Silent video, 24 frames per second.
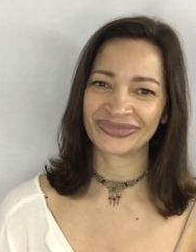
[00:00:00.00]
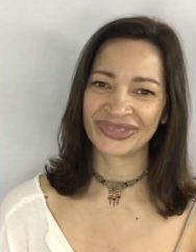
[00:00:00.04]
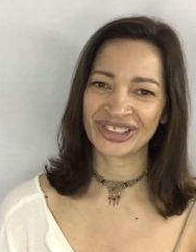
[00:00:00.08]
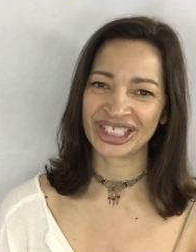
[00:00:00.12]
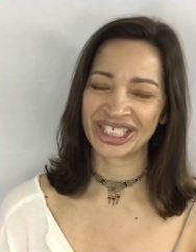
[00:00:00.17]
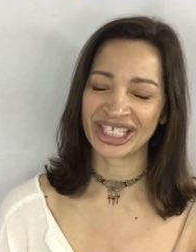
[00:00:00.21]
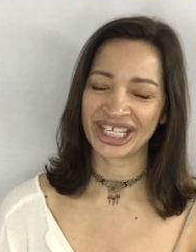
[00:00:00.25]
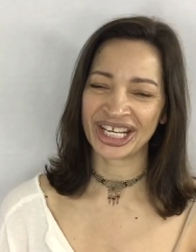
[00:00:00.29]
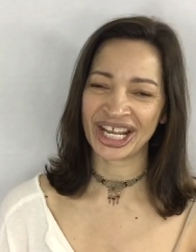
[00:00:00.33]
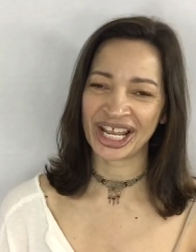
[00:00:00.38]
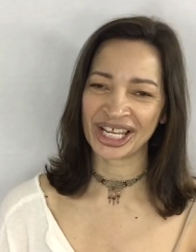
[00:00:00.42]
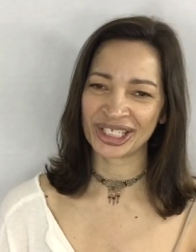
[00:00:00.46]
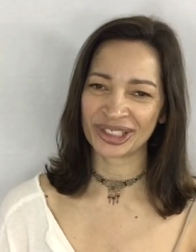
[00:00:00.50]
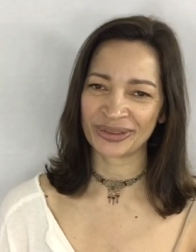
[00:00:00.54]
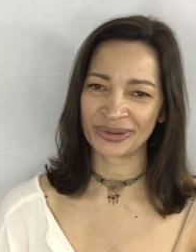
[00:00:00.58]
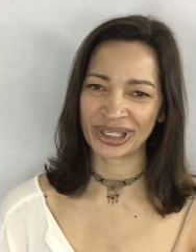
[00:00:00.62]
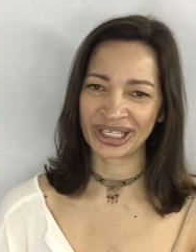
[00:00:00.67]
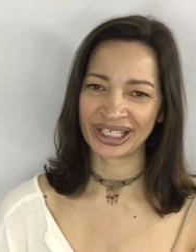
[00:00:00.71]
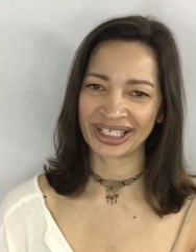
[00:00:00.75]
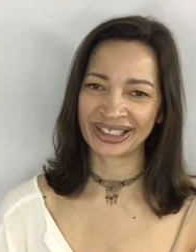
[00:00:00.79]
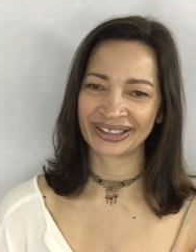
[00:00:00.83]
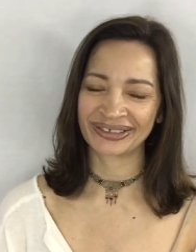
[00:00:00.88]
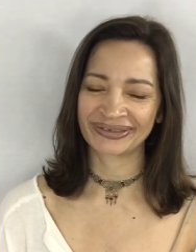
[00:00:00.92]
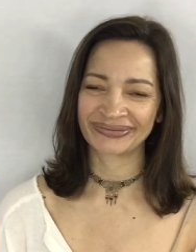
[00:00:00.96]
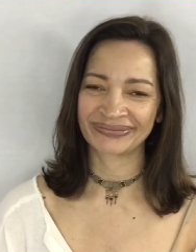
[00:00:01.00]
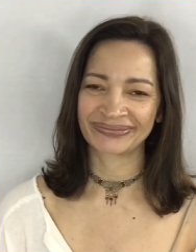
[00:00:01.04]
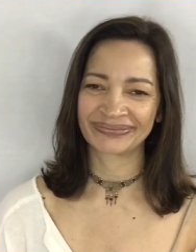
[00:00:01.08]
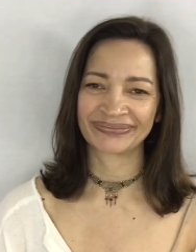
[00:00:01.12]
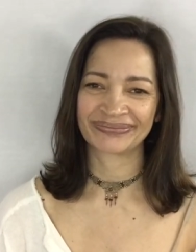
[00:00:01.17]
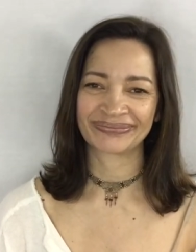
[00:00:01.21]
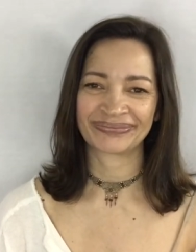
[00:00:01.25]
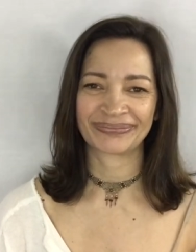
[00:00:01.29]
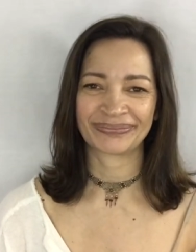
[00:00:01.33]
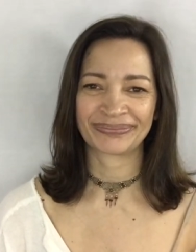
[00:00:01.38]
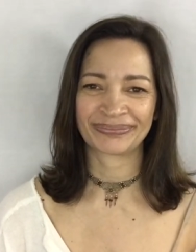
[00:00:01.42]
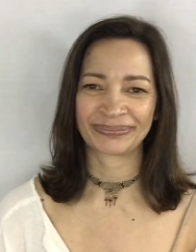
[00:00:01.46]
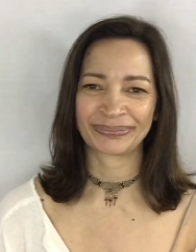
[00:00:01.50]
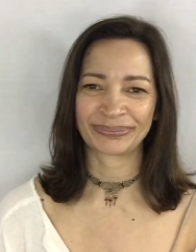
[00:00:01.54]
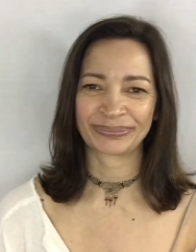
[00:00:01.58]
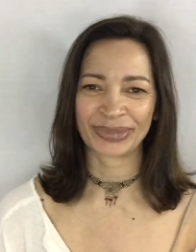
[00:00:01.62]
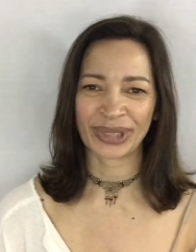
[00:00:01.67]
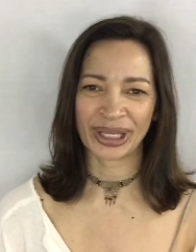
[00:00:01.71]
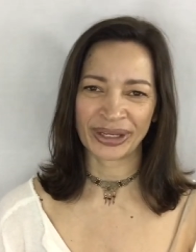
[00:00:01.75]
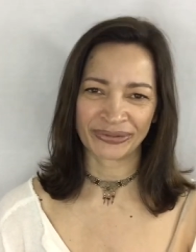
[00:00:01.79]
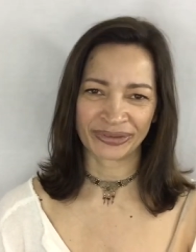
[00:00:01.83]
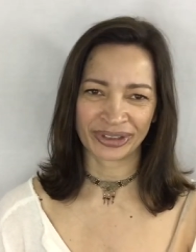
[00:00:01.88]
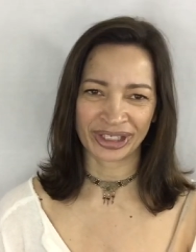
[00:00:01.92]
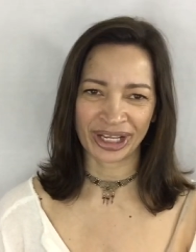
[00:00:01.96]
See you next week.
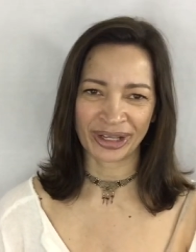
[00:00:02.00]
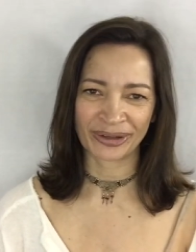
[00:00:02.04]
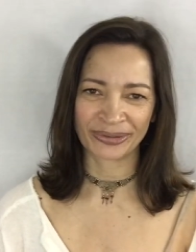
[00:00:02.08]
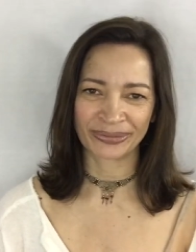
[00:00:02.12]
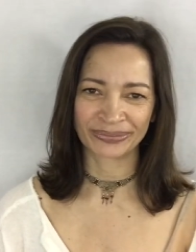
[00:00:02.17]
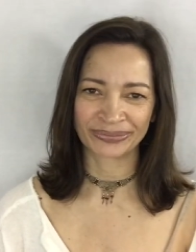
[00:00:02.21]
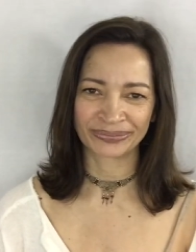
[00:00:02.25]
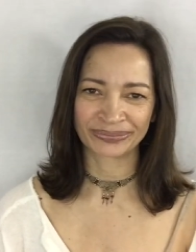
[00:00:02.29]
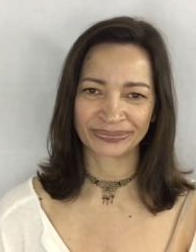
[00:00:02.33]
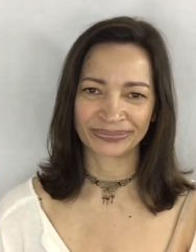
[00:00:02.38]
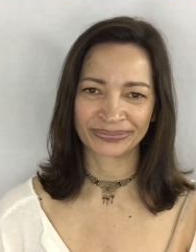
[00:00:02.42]
Bye for now.